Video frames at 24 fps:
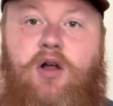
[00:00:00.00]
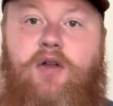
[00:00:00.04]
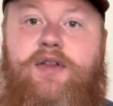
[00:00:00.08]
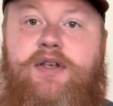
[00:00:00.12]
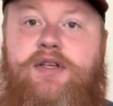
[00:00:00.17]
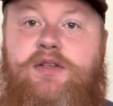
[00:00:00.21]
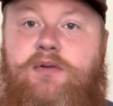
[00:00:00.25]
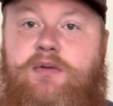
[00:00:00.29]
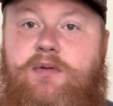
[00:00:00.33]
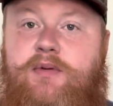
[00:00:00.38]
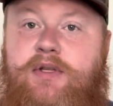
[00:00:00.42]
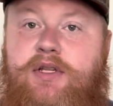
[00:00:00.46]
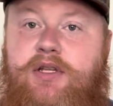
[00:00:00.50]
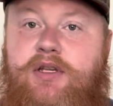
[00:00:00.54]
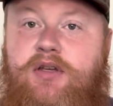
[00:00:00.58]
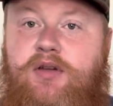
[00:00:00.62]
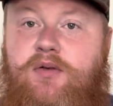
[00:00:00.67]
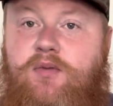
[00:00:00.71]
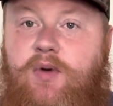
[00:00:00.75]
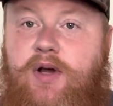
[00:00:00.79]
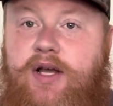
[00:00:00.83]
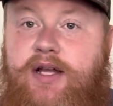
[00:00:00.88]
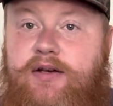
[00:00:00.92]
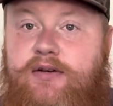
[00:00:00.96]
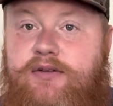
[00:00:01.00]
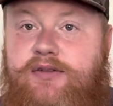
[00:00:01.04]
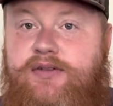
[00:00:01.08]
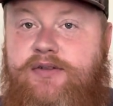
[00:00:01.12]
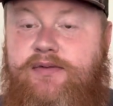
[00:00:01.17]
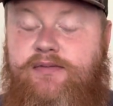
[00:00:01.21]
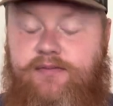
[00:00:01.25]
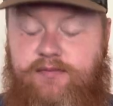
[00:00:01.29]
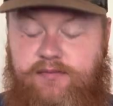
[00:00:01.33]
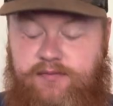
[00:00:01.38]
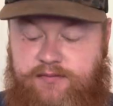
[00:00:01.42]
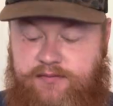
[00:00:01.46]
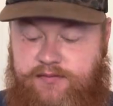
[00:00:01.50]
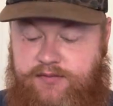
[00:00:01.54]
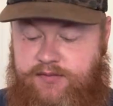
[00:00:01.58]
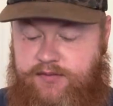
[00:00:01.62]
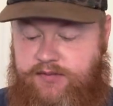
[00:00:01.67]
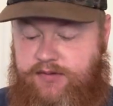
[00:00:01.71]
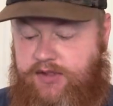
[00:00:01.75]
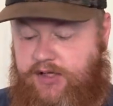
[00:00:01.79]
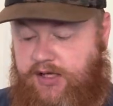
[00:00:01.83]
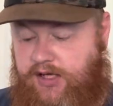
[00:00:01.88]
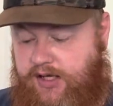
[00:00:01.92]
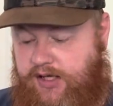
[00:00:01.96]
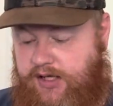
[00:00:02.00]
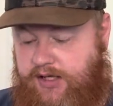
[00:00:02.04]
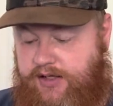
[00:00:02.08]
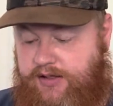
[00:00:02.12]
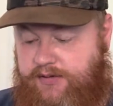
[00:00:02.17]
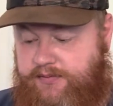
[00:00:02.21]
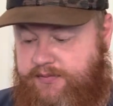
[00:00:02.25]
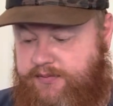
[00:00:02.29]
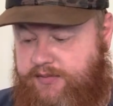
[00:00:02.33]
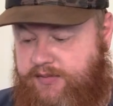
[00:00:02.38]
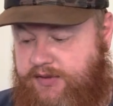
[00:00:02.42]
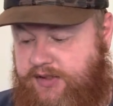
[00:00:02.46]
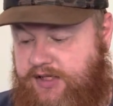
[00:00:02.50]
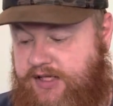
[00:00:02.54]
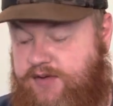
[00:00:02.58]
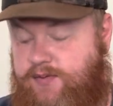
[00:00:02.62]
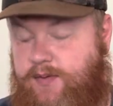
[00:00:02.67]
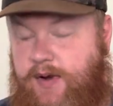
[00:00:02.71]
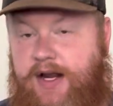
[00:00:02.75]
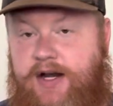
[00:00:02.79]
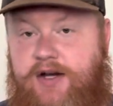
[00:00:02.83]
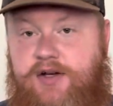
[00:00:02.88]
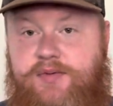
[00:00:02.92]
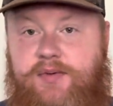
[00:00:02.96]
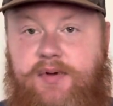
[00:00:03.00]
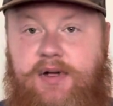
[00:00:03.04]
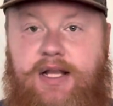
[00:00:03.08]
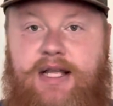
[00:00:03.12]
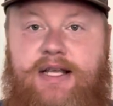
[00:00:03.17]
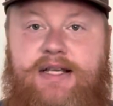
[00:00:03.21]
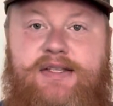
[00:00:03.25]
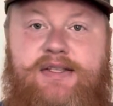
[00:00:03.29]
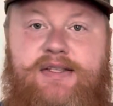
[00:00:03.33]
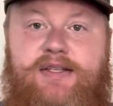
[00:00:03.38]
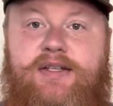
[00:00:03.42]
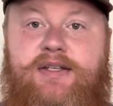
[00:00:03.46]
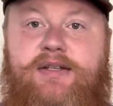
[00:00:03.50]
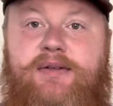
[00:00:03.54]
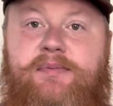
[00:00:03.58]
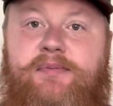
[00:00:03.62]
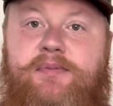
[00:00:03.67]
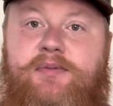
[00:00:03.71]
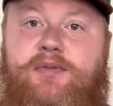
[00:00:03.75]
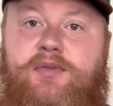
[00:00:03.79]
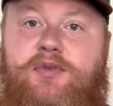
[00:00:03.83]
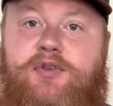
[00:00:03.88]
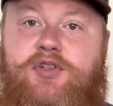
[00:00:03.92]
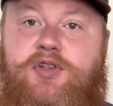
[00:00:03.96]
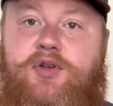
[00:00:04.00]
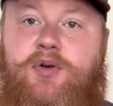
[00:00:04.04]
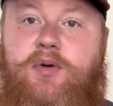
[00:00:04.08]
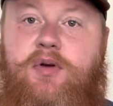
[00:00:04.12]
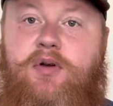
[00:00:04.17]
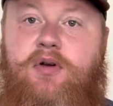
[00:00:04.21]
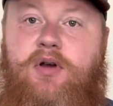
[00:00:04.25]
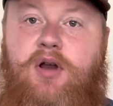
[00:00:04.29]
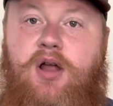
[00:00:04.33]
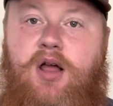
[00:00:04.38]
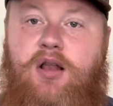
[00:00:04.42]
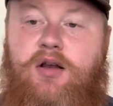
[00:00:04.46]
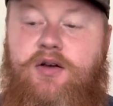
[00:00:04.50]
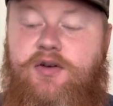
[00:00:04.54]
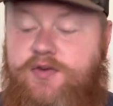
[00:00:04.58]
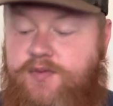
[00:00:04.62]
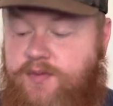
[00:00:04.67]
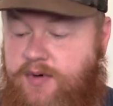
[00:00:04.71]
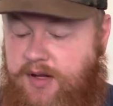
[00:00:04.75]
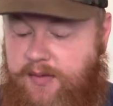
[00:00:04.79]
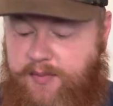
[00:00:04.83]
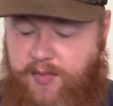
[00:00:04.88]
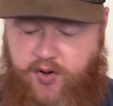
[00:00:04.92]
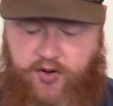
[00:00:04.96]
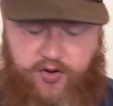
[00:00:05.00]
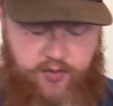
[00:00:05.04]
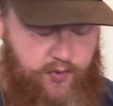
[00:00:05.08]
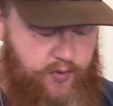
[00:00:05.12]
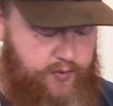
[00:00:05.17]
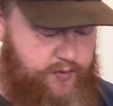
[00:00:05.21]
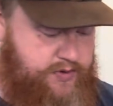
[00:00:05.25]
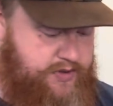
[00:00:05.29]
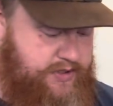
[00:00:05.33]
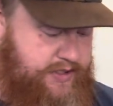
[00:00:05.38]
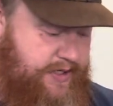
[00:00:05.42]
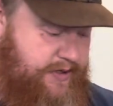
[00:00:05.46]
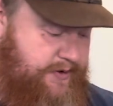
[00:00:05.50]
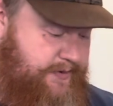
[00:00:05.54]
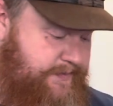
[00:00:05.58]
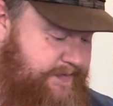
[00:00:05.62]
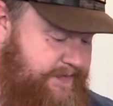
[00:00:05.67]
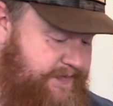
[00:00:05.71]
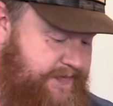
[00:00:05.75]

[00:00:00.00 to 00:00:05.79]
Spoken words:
these were really good waders. These waders were less than $200 when I bought them on sale.